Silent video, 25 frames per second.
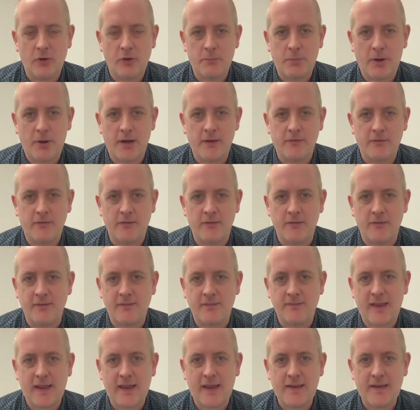Joe Biden's
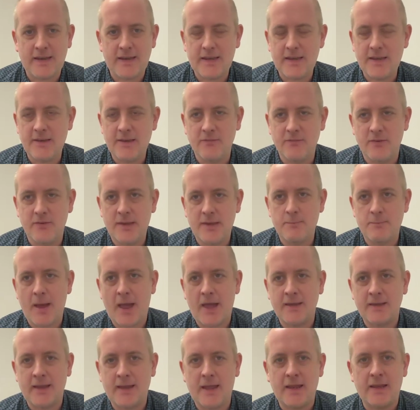insane EV
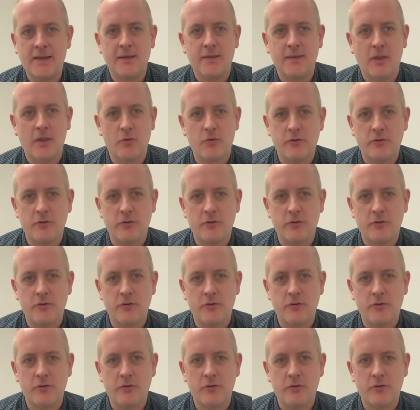mandate.